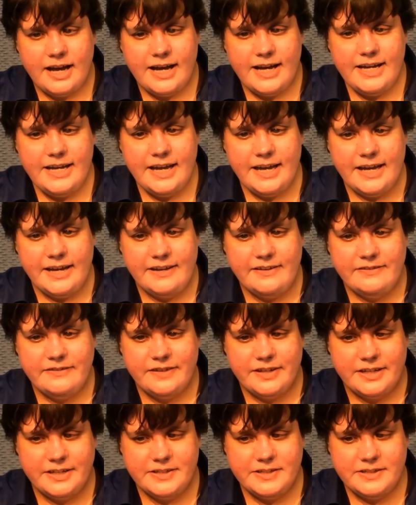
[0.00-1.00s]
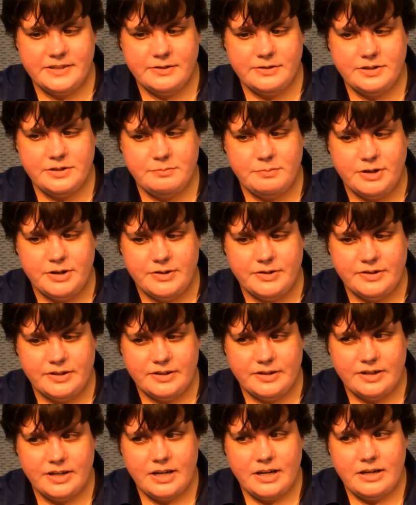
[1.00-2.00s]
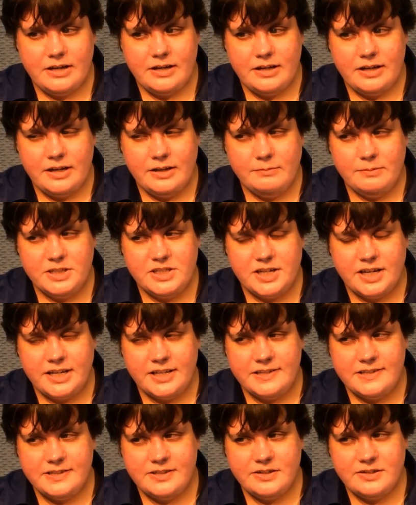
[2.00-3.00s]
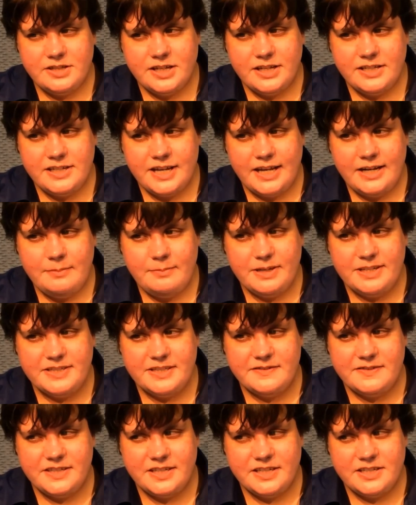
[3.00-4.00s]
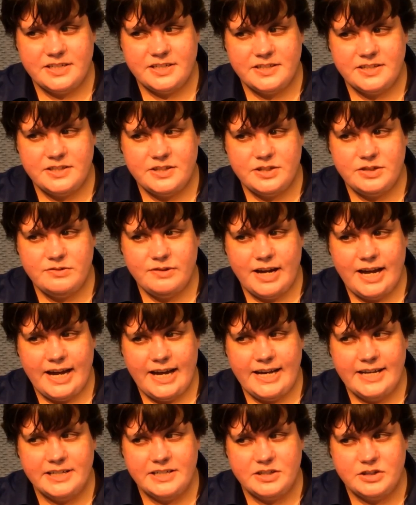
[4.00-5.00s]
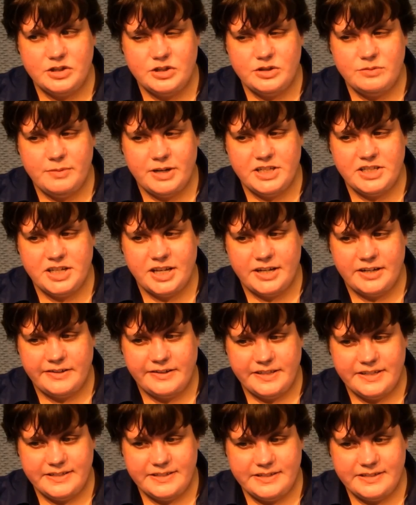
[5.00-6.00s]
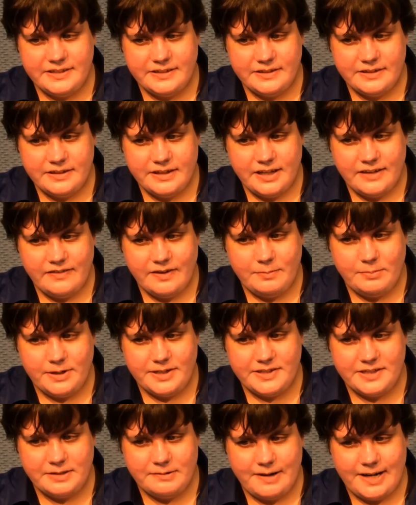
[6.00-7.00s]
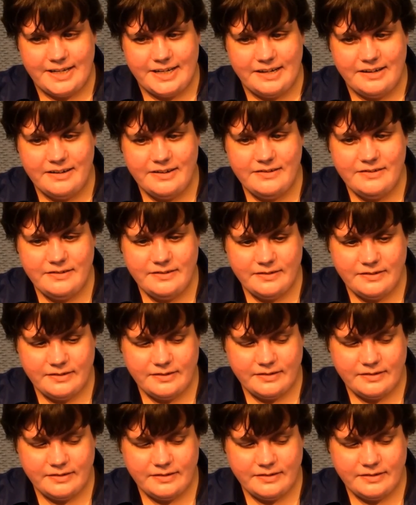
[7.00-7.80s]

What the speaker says: I have a search mode in which I can search a database of stations to add to my channel list. If I press the right arrow,